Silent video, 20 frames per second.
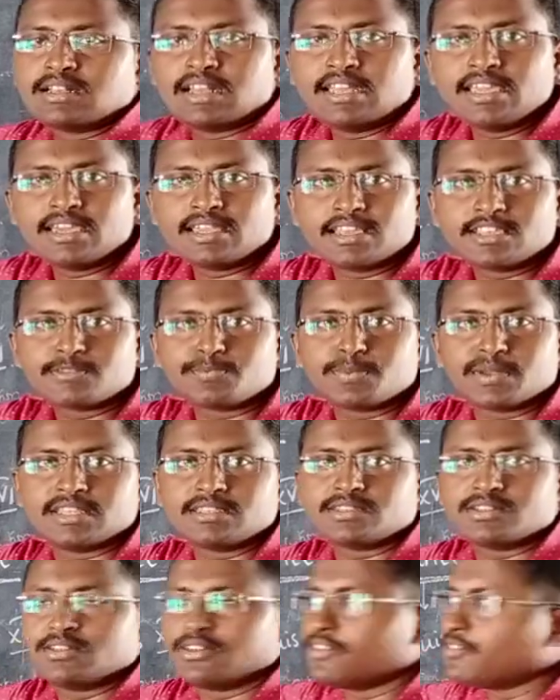clear
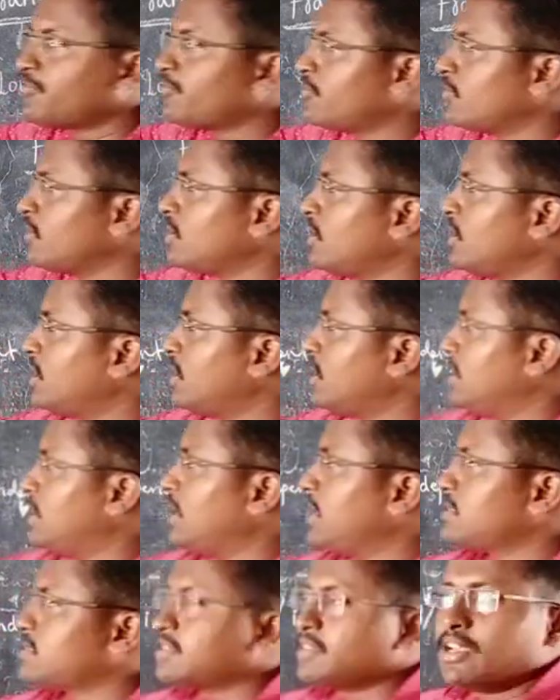expression of
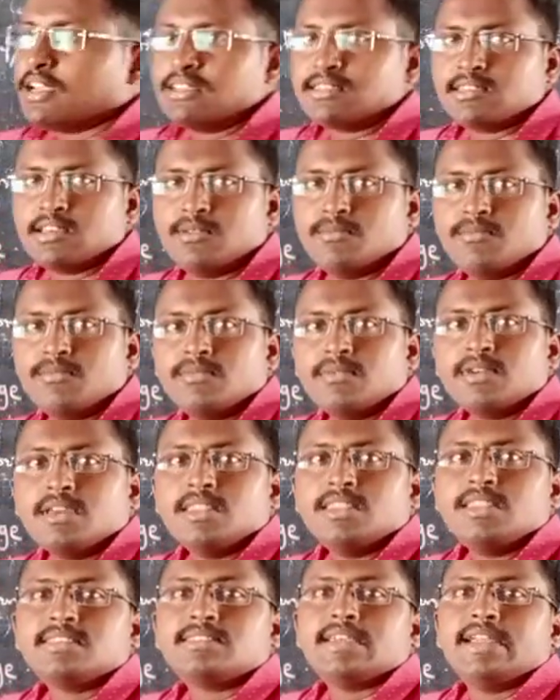nationalism
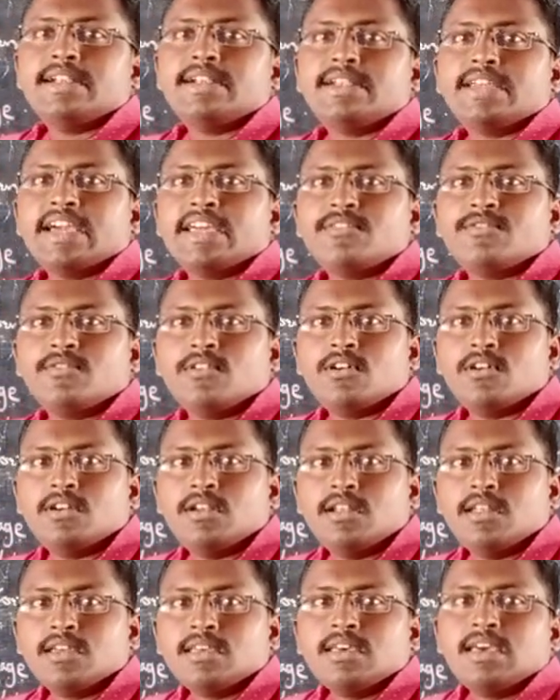in this entire
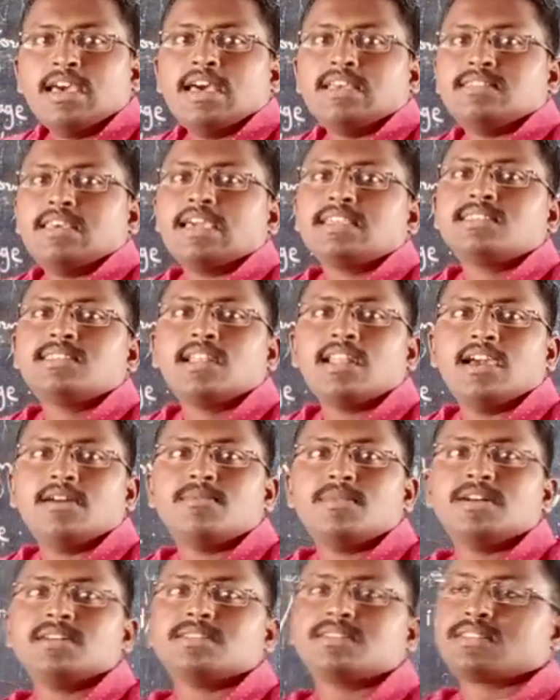world has actually
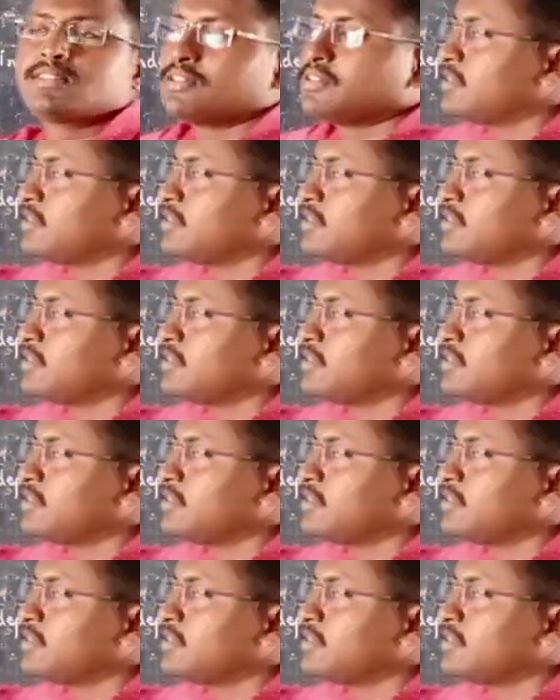emerged